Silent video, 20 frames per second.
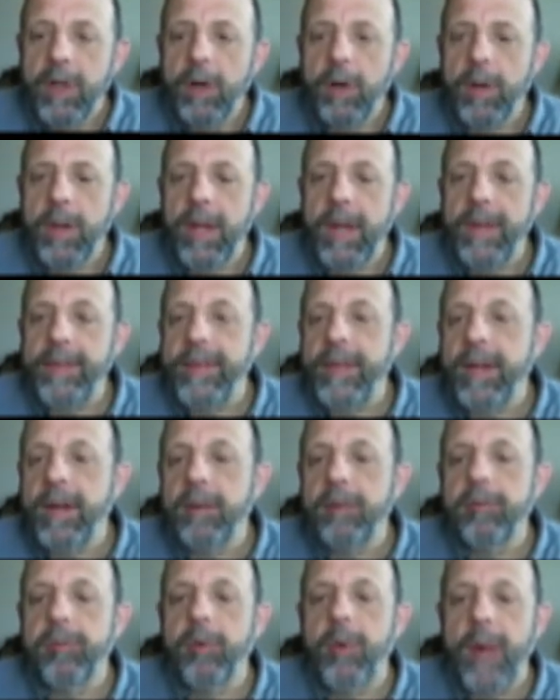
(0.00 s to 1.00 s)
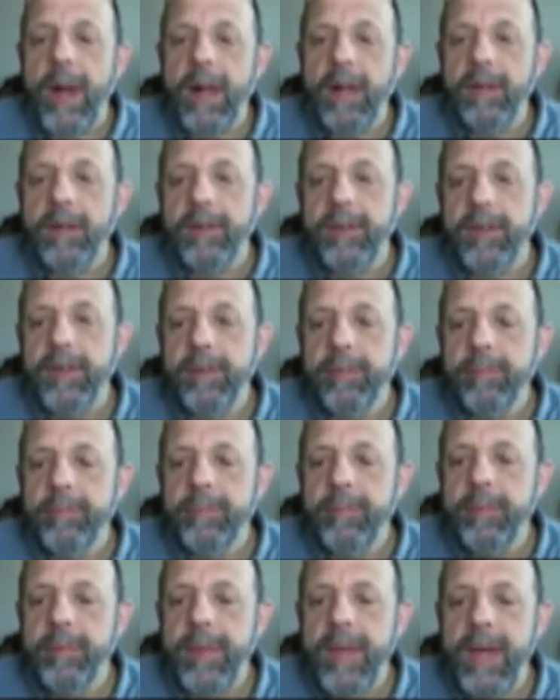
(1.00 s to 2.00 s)
Okay, and then virality,
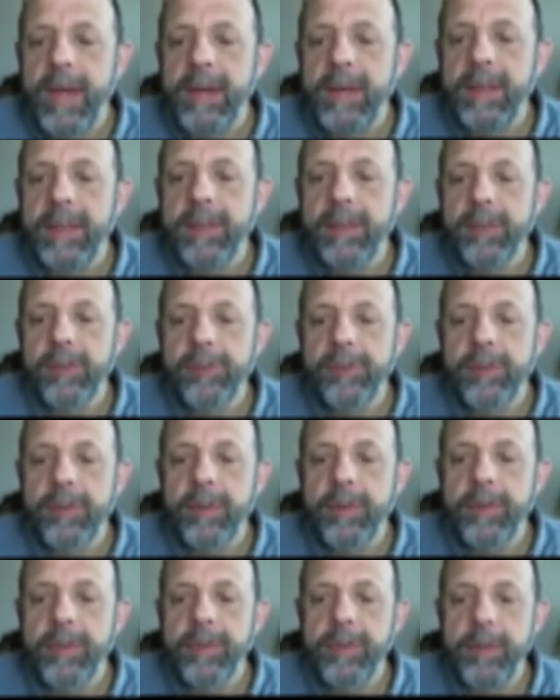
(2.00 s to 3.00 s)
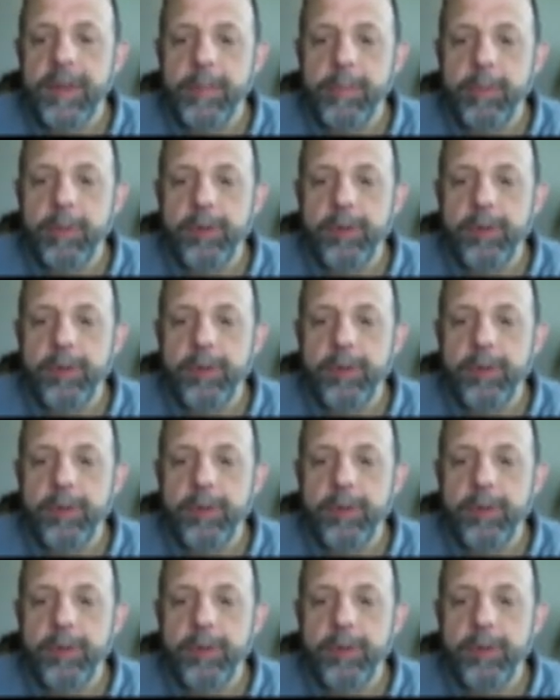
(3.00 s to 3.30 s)
that is the